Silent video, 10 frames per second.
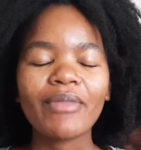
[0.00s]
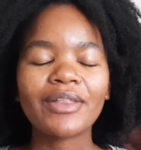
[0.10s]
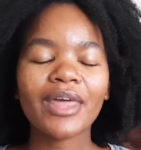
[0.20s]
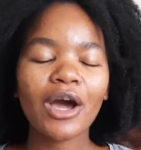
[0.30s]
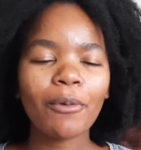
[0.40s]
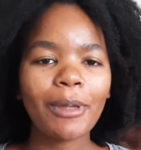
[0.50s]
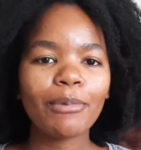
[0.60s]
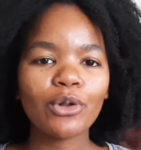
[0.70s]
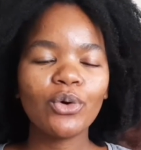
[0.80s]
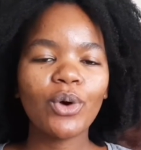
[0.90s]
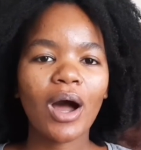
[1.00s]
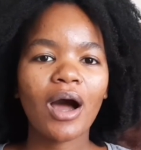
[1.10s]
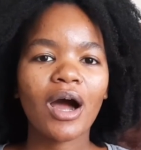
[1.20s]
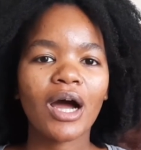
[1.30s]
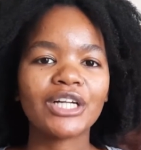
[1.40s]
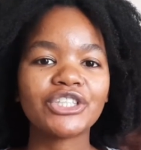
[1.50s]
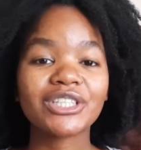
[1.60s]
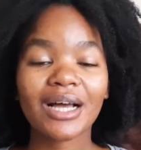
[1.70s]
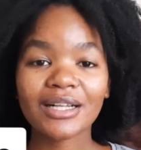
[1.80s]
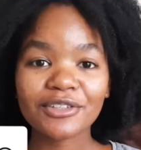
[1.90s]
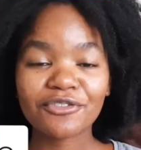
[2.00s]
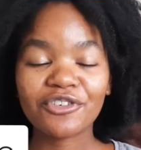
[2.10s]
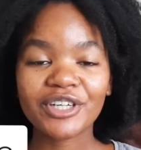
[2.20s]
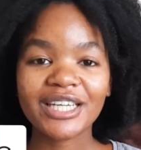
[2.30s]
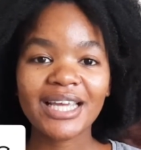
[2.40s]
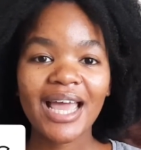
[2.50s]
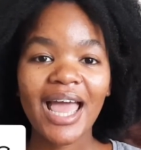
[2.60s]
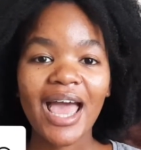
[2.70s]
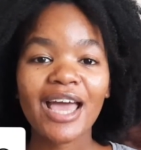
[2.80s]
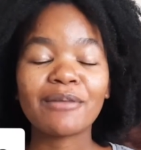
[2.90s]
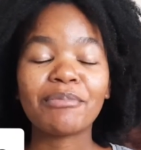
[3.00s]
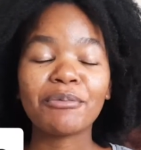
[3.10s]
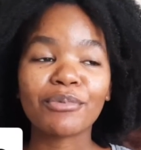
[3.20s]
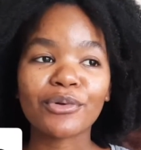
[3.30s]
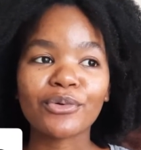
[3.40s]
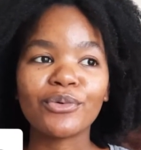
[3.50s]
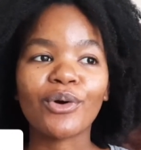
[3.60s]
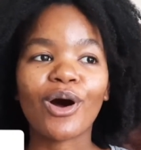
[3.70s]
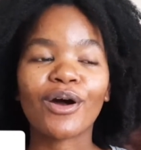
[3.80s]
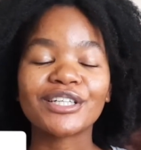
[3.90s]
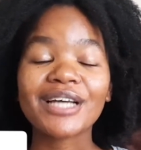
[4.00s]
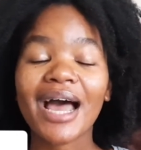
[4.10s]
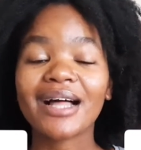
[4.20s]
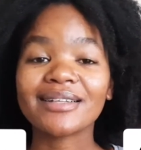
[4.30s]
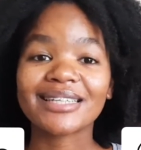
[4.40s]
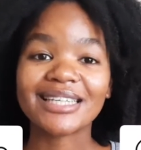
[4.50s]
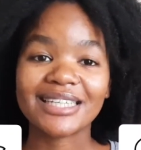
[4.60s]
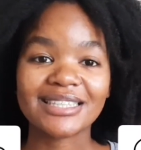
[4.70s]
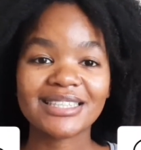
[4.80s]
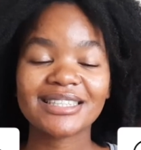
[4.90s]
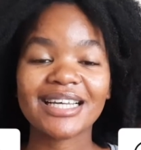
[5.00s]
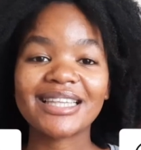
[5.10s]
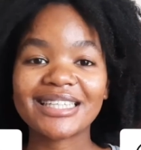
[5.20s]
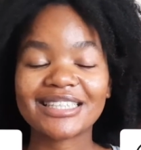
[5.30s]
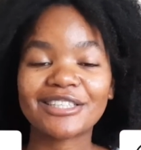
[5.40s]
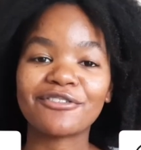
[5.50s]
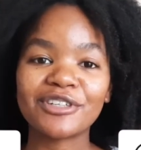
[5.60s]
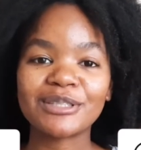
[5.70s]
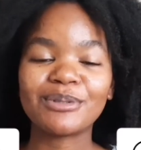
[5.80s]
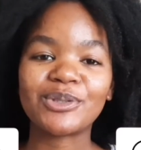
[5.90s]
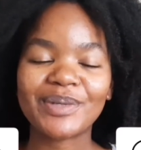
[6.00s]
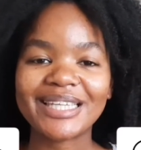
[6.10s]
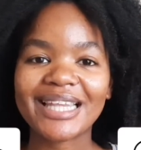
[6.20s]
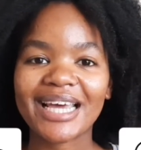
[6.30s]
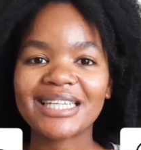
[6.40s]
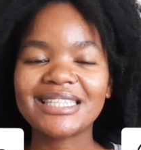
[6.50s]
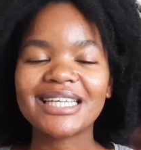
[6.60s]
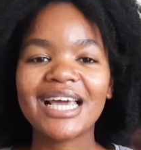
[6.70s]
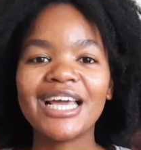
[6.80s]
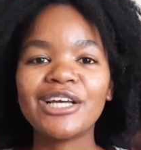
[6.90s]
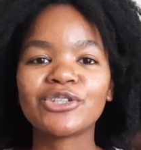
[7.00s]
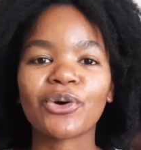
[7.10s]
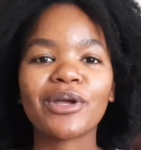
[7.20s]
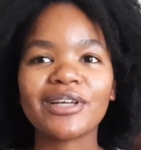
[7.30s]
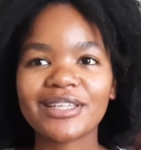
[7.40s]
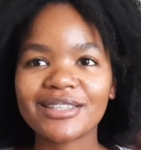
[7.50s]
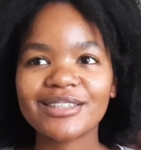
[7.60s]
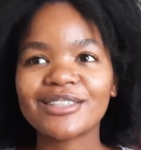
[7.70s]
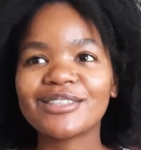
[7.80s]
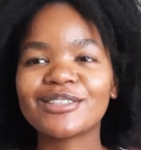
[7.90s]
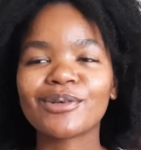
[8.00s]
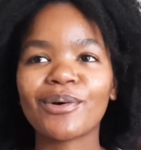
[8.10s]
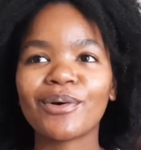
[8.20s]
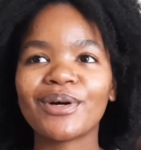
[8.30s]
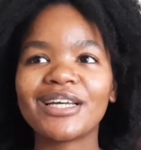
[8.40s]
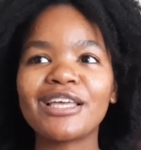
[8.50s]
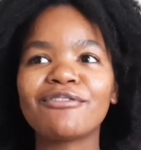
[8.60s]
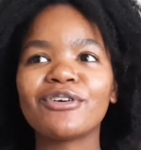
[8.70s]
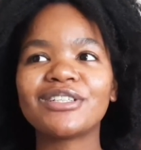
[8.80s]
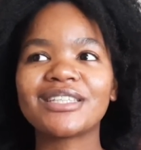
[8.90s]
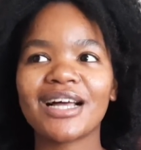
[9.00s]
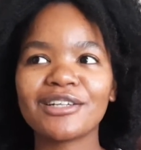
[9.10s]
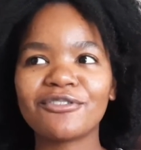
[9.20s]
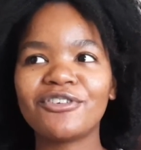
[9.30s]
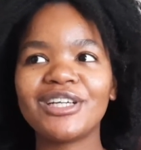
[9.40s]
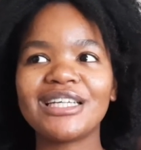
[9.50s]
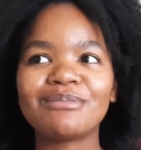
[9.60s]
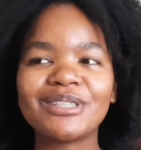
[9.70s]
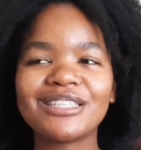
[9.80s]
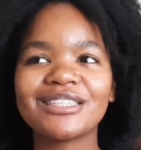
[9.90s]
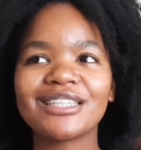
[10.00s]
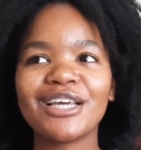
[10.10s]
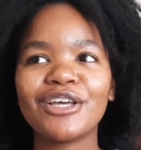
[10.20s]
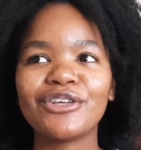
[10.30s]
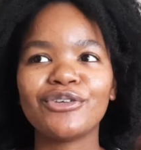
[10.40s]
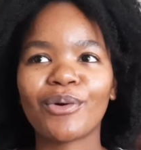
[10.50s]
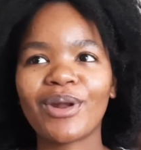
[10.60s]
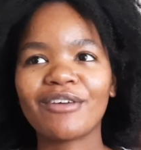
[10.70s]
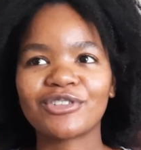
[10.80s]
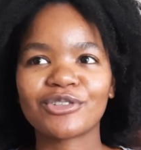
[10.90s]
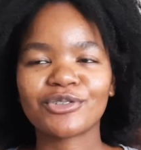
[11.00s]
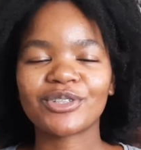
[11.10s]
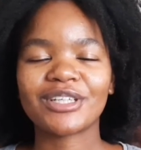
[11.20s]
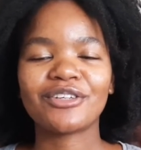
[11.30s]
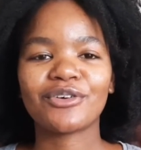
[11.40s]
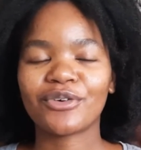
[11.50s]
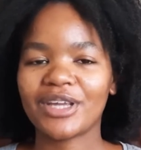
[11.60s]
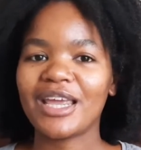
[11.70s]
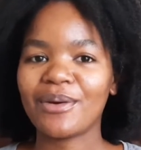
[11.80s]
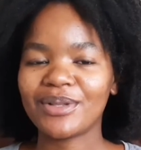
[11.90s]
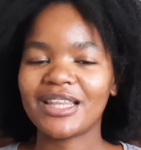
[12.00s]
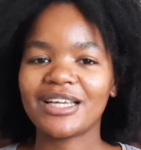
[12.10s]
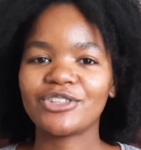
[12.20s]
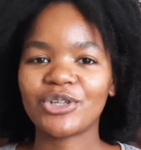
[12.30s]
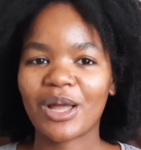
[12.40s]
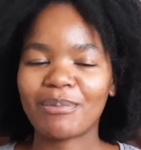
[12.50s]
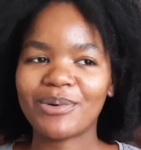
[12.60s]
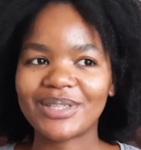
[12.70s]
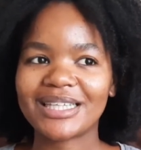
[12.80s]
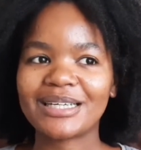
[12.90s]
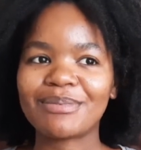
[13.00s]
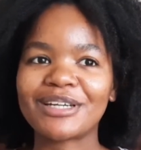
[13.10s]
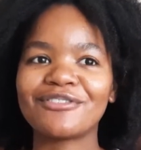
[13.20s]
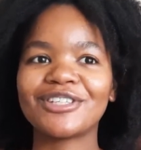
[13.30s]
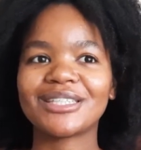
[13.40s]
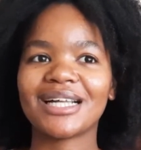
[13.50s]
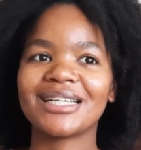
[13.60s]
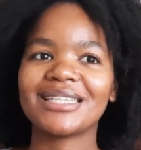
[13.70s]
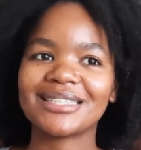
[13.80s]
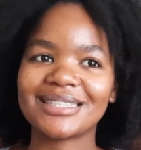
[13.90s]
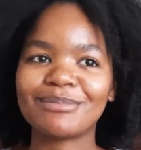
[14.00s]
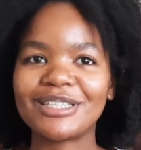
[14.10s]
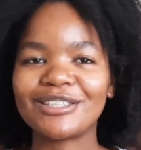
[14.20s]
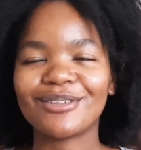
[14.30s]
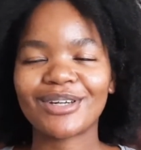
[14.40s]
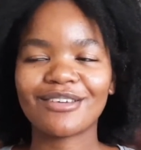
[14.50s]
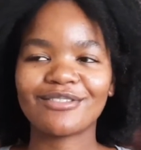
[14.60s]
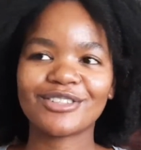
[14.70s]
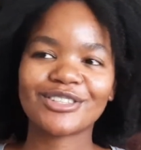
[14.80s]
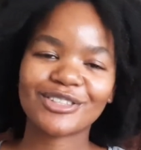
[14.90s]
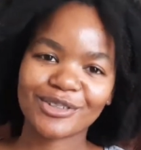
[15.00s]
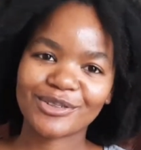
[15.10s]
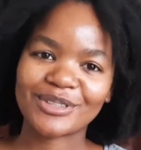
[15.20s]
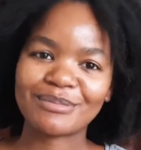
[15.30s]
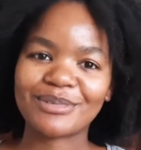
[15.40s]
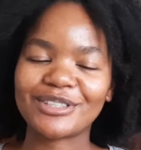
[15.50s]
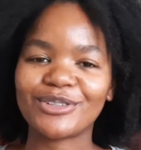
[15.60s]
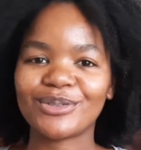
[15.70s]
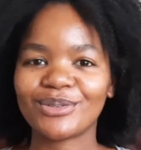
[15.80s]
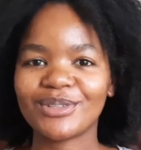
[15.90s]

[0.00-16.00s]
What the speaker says: there are people who are child-free and people who are childless, and there's a difference between that. So if you're child-free, it means you don't have children and you're okay with that, you're happy with that. But if you're childless, it means you don't have children, but you